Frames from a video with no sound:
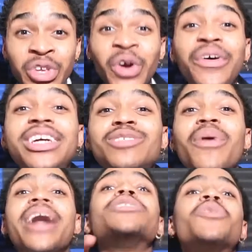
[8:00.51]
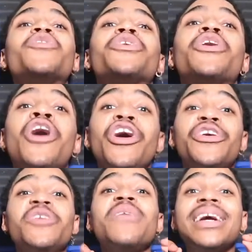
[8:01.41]
do it. It's possible for
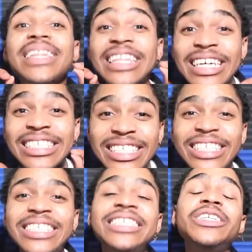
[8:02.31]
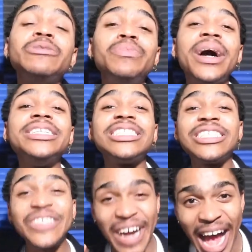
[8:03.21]
you to make this year your best
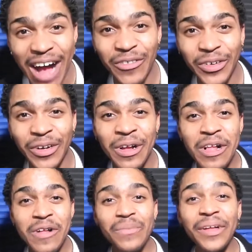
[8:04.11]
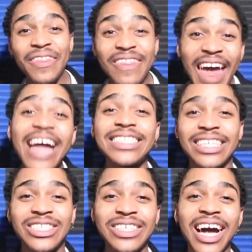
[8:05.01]
year ever. But that's
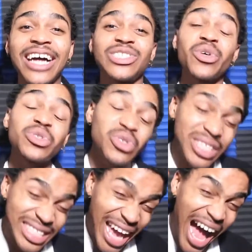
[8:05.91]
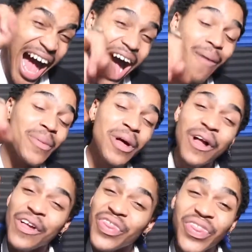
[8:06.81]
it, you guys. Those are the top
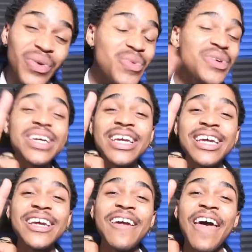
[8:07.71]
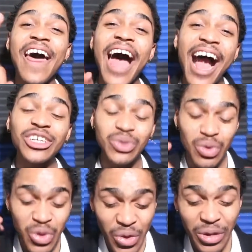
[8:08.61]
3 actual
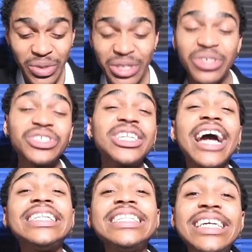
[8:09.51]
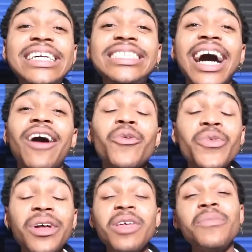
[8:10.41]
New Year's resolution ideas that I
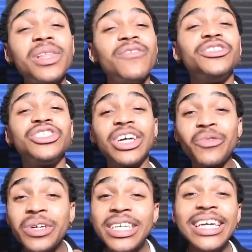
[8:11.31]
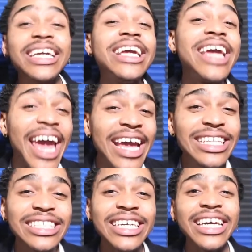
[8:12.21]
really believe you should really
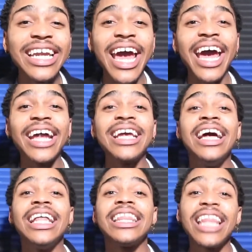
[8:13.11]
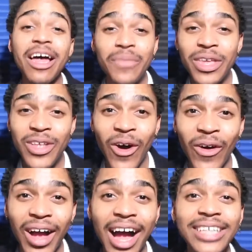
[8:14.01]
engage in. And let me
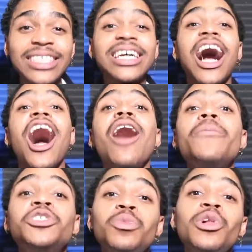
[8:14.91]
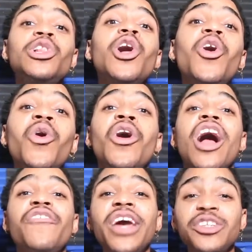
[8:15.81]
know, guys, in the comments below
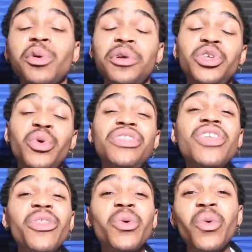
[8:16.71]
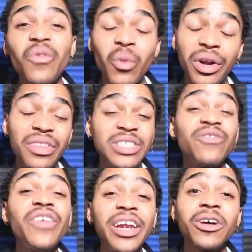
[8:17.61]
if you guys want me to do another one of these
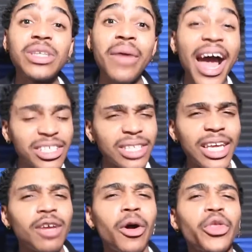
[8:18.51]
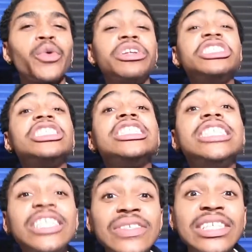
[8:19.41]
videos. I'm actually thinking about doing a
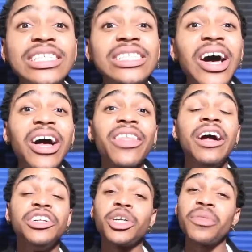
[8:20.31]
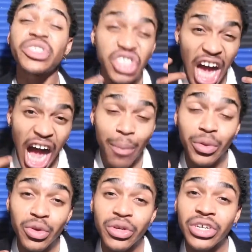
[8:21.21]
series on some of the top
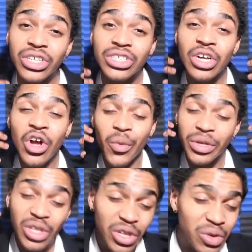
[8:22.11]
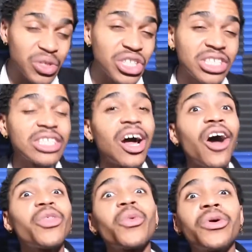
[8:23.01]
New Year's resolutions, in
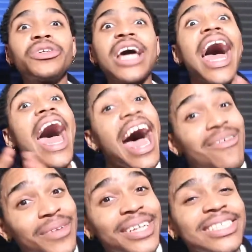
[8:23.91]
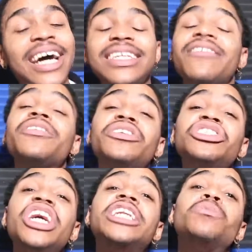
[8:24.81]
other words, habits that have literally
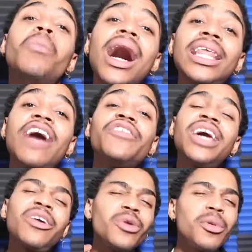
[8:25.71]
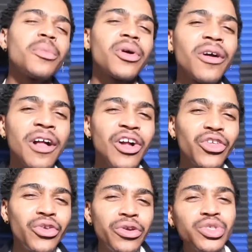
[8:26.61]
changed my life. And you gotta remember,
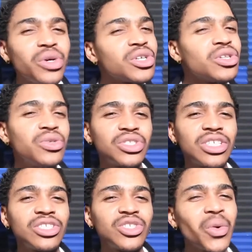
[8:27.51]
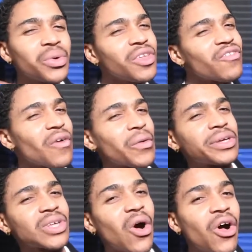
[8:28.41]
New Year's resolutions don't really
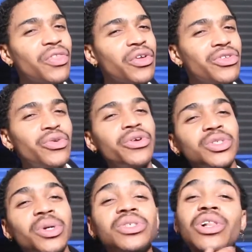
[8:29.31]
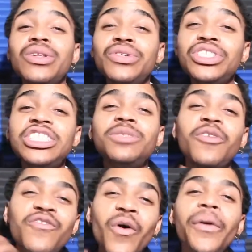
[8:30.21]
focus on the New Year's resolutions,
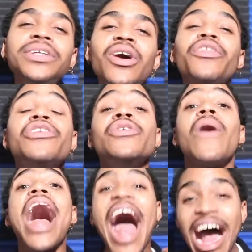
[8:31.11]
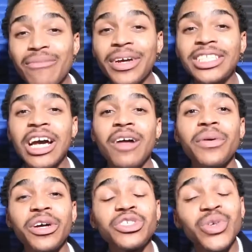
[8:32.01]
but focus on the new habits,
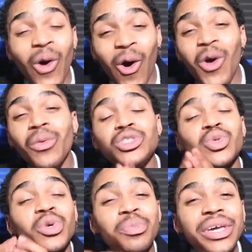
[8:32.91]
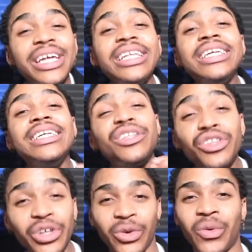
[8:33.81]
because you are what you repeatedly
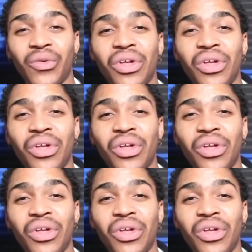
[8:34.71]
do.